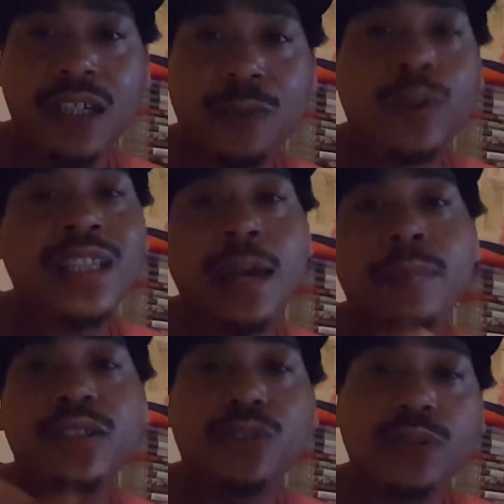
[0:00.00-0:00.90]
when they've
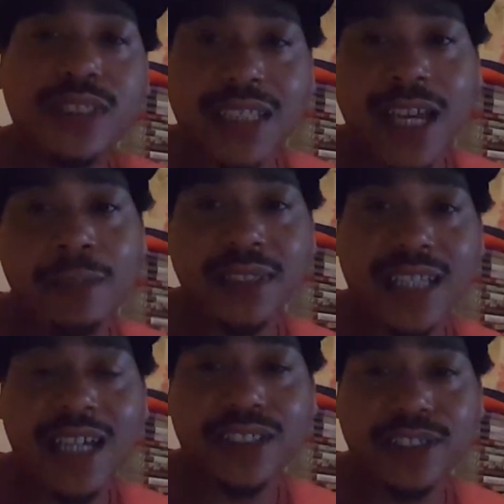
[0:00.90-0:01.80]
been through the same
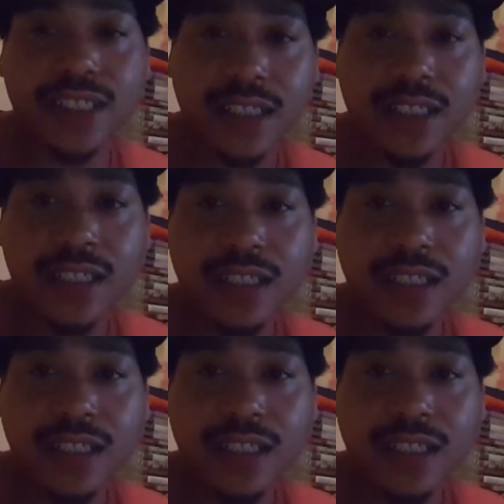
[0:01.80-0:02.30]
exact shit?